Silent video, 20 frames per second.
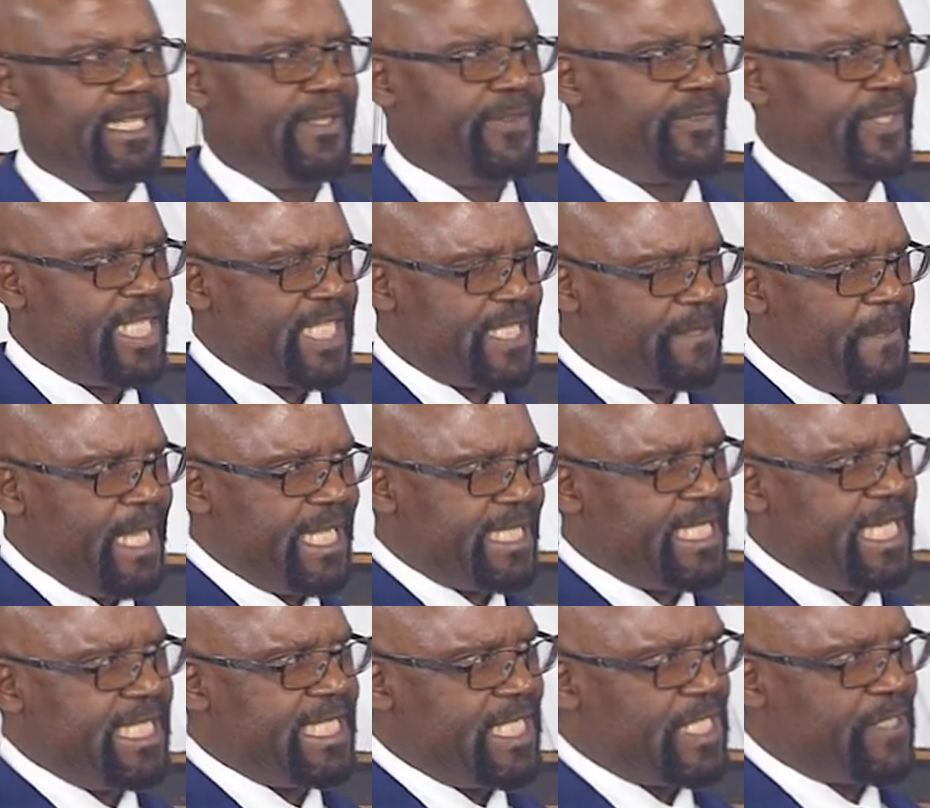This
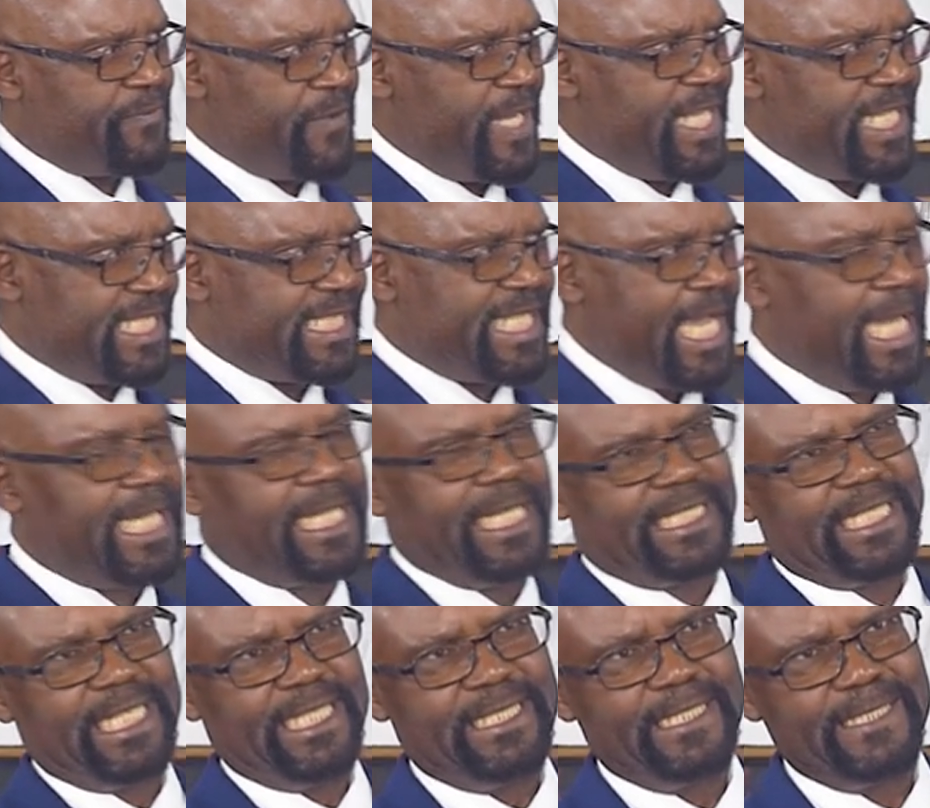message is very
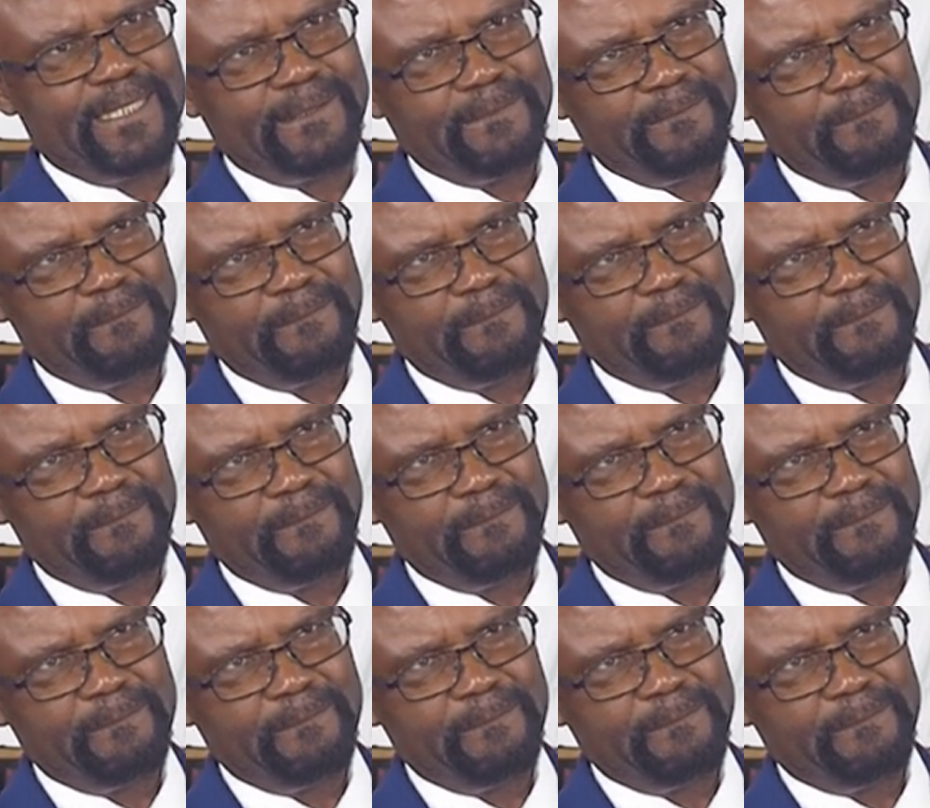targeted.